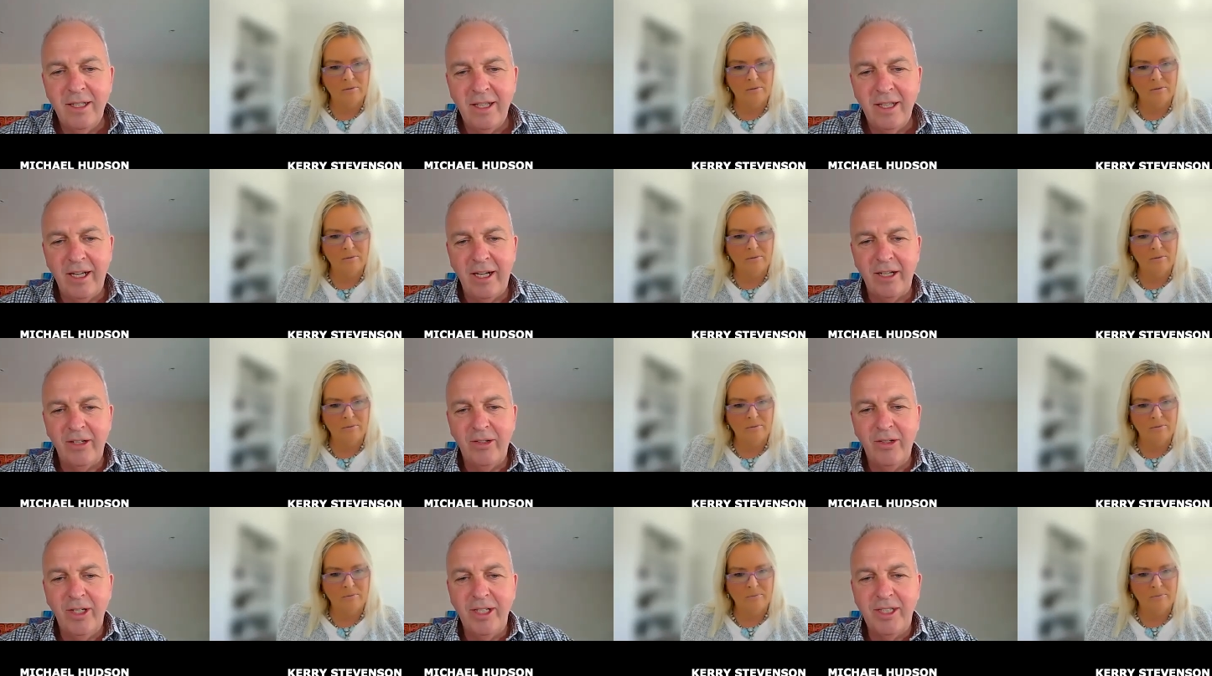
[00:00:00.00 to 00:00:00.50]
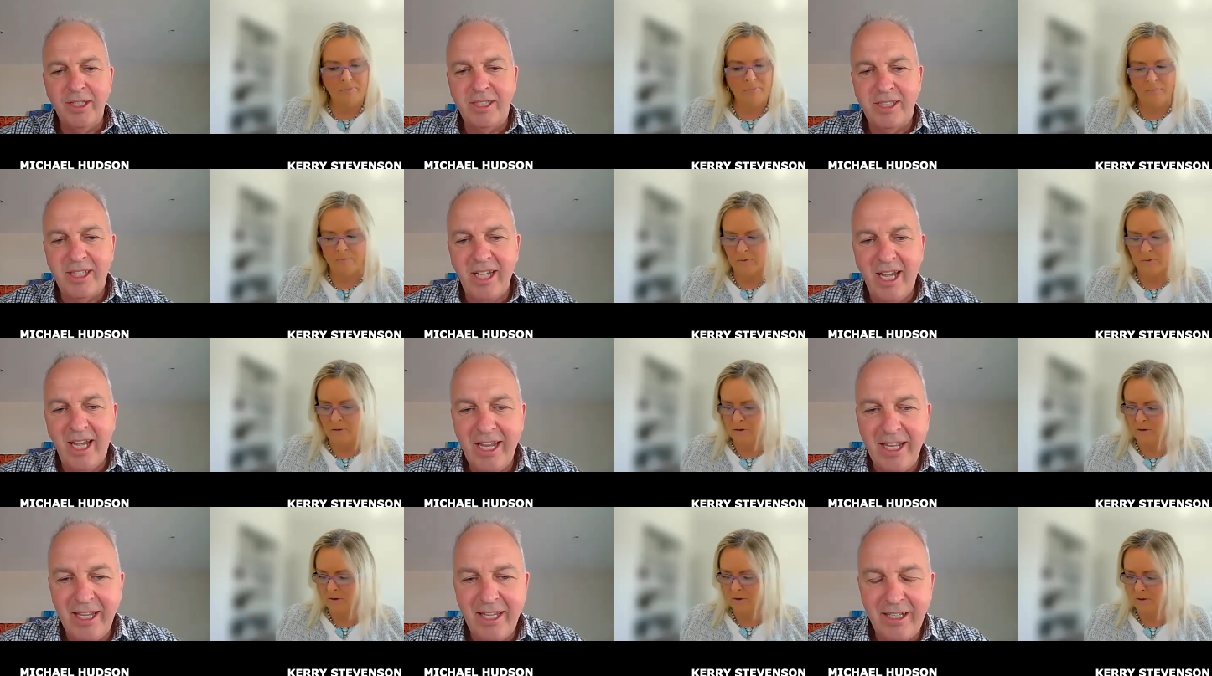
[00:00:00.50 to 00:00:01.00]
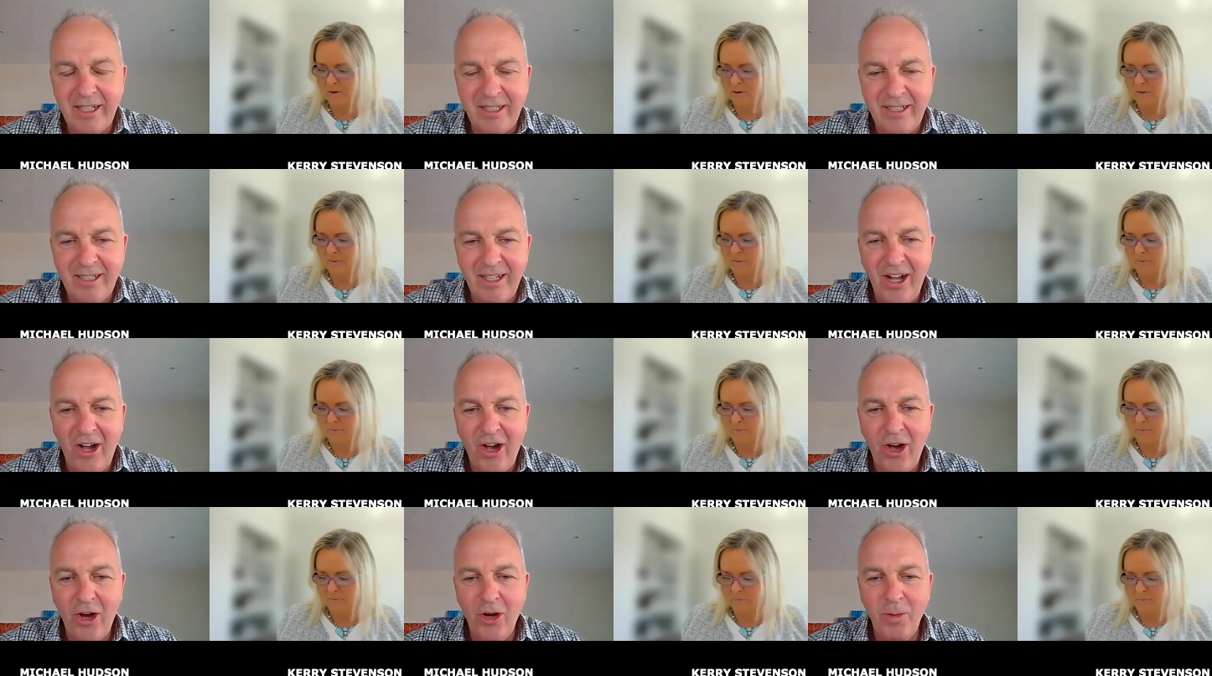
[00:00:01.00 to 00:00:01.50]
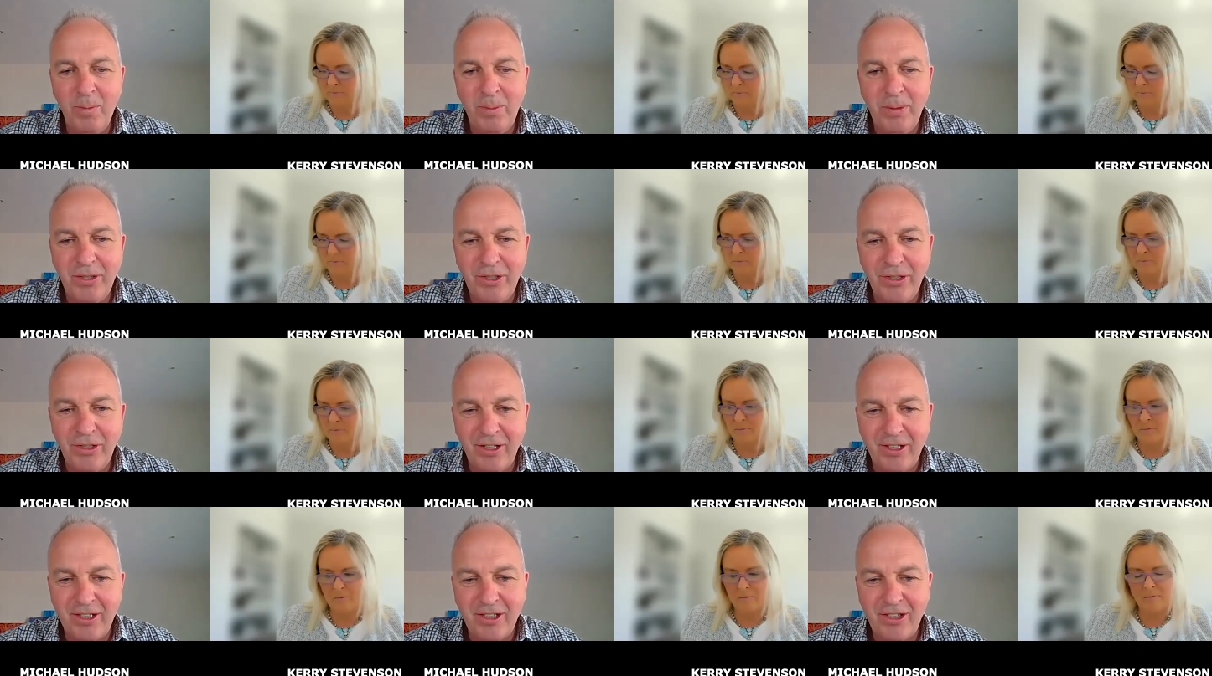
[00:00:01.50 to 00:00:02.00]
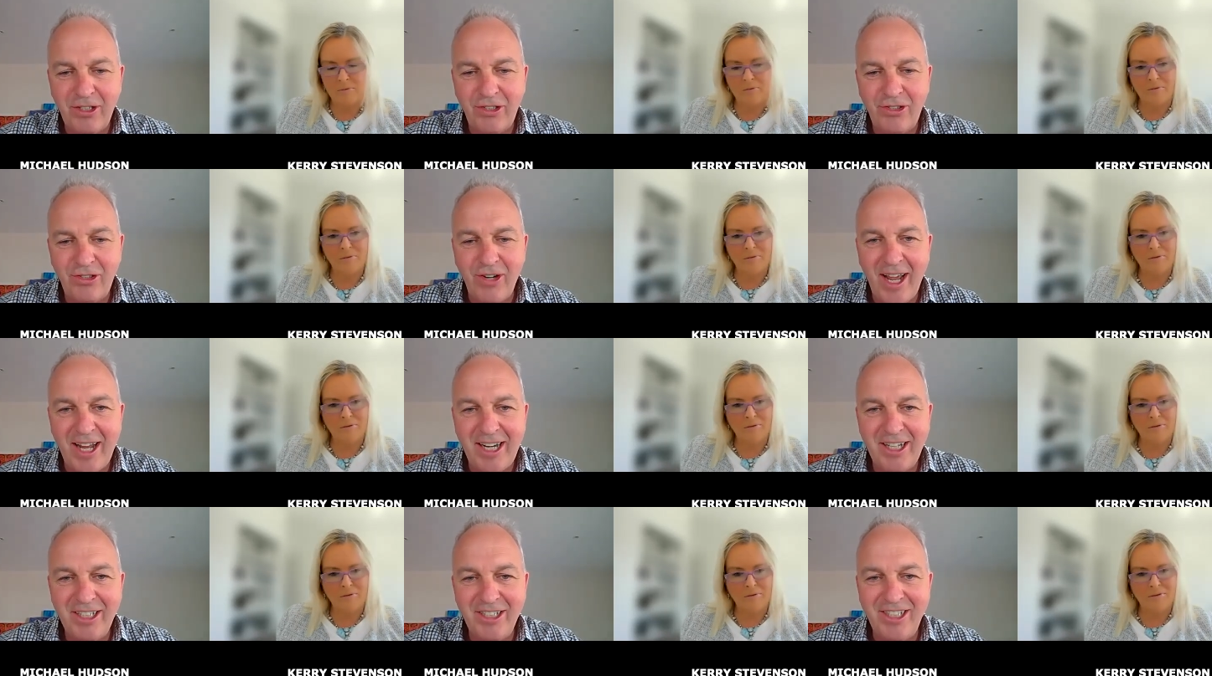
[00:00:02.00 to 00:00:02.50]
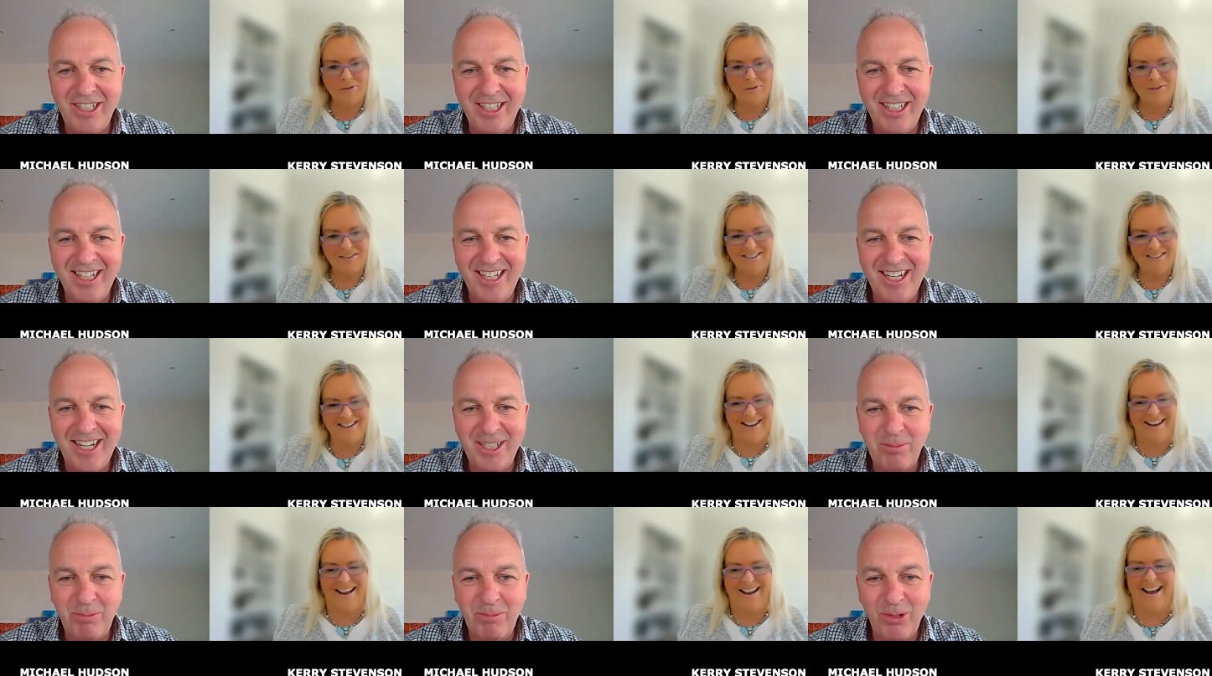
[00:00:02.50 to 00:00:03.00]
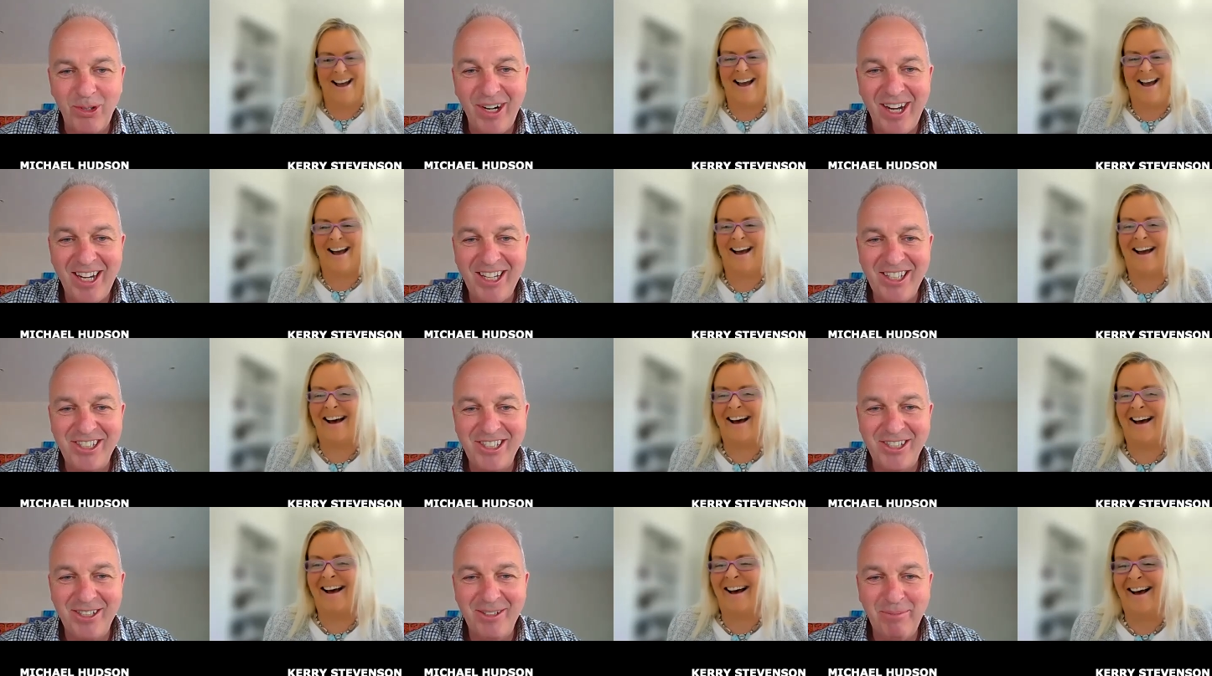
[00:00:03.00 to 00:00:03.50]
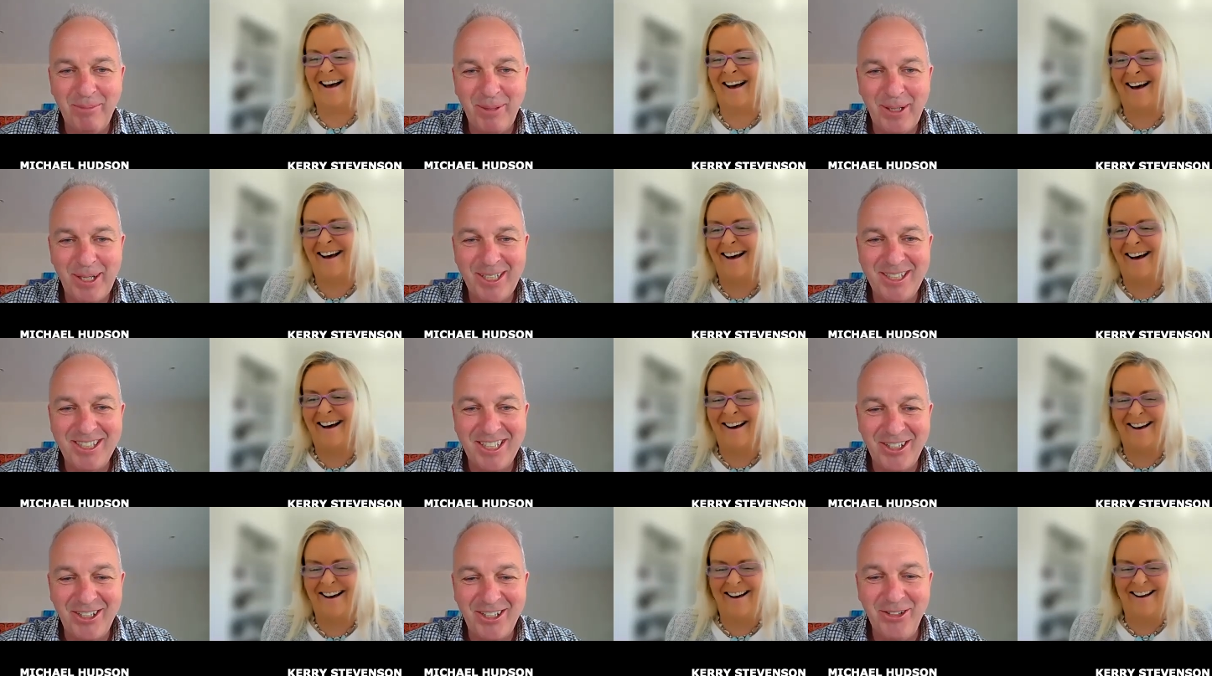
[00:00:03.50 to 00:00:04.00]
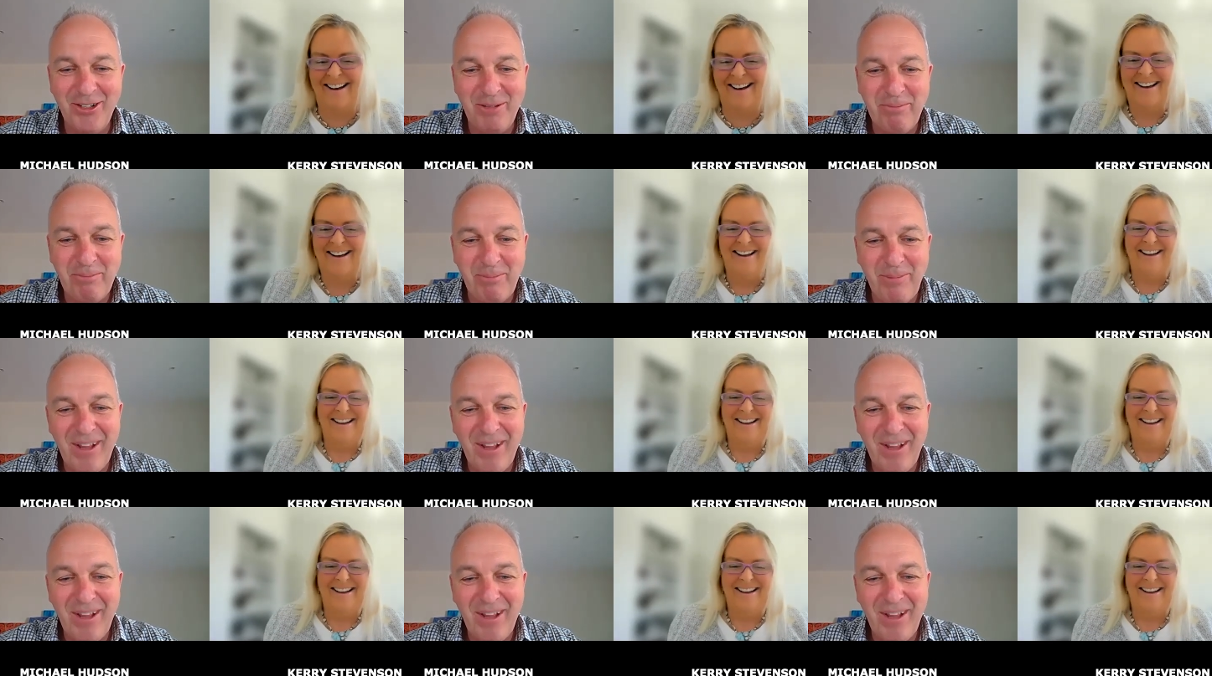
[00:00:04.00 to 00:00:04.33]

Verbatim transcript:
Speaker 1: I always say that hope is not a strategy in exploration, but it's a good